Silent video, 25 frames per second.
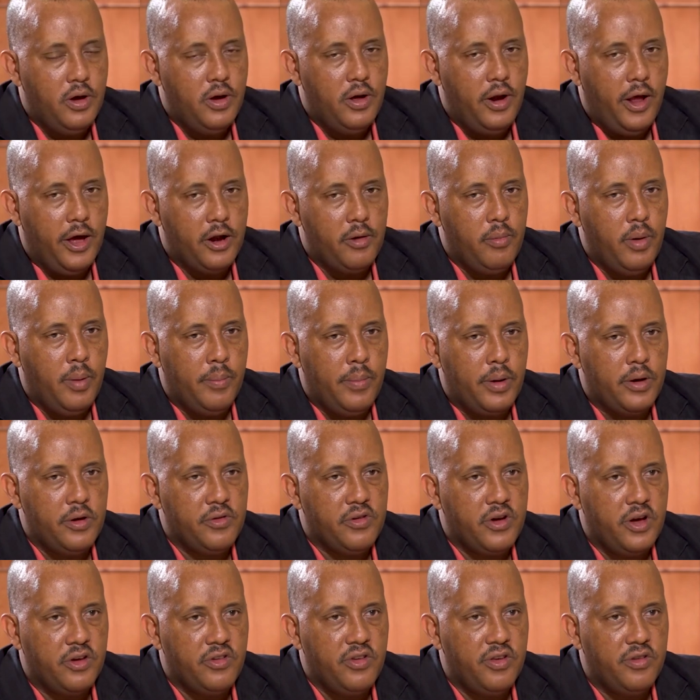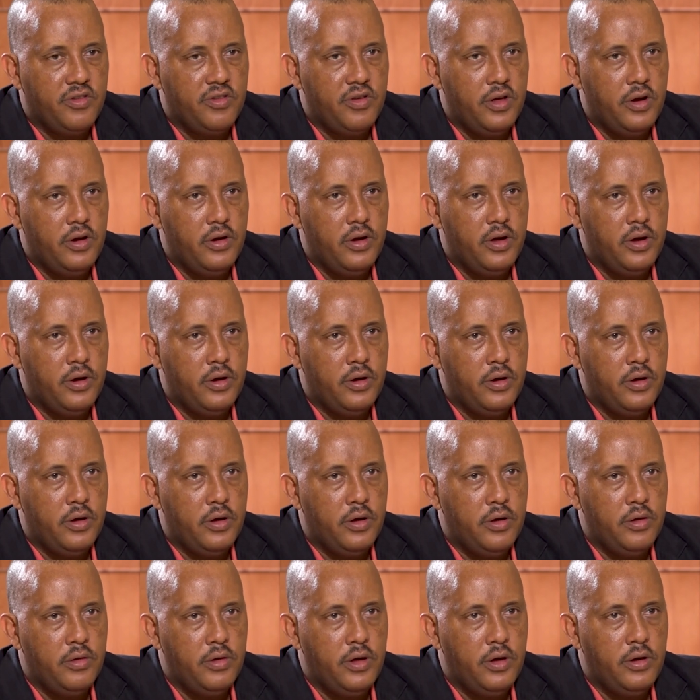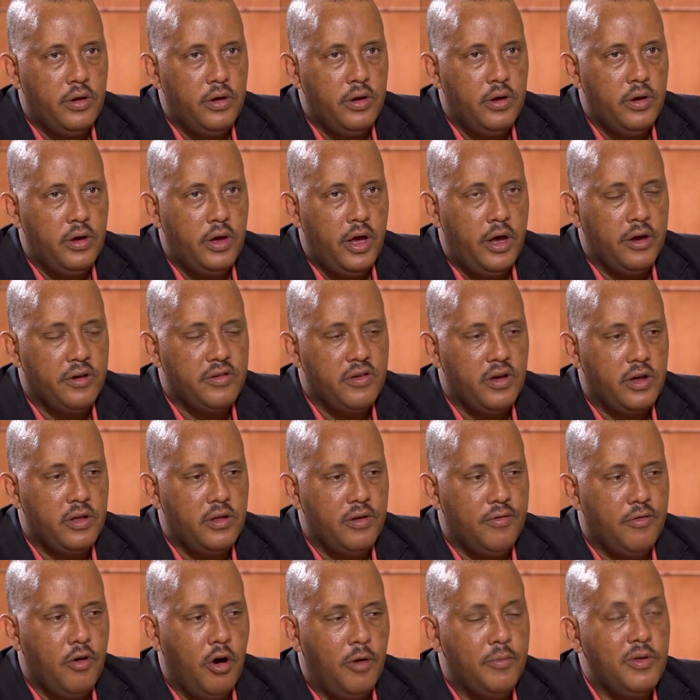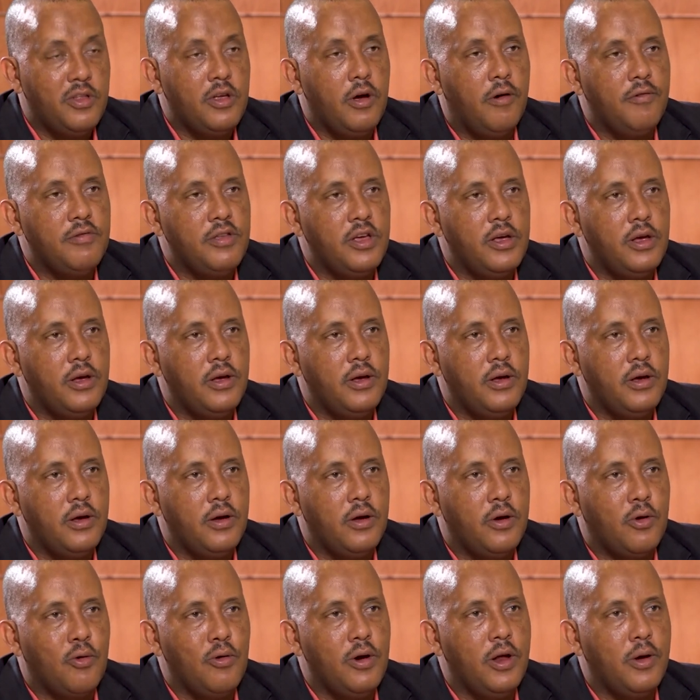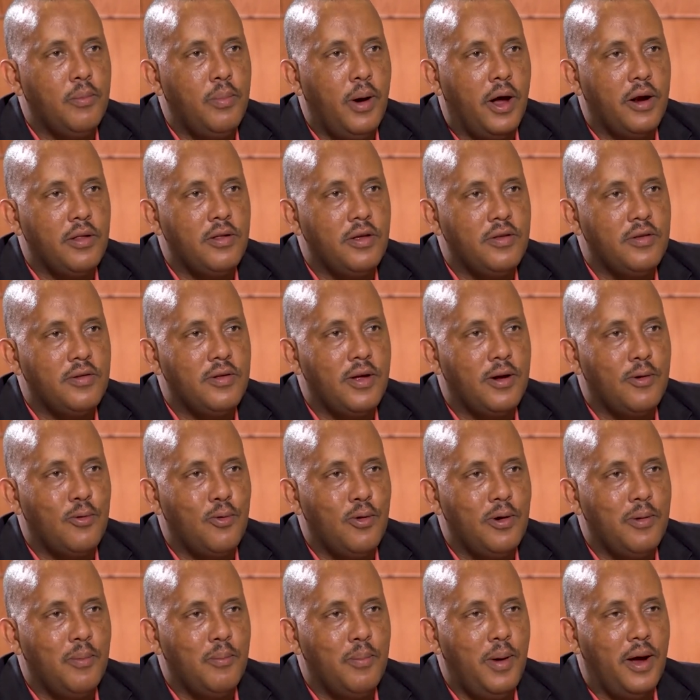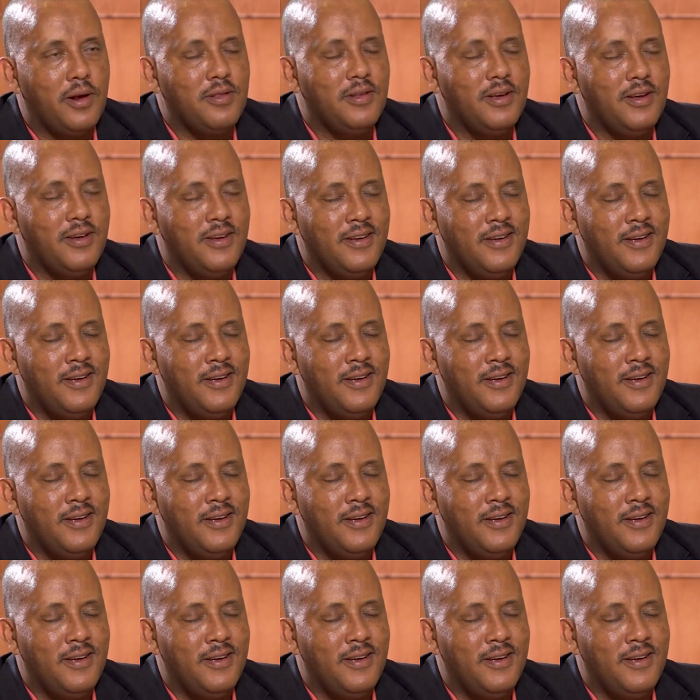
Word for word: And I remember discussions in uh, the executive committee of the ruling party, the then ruling party.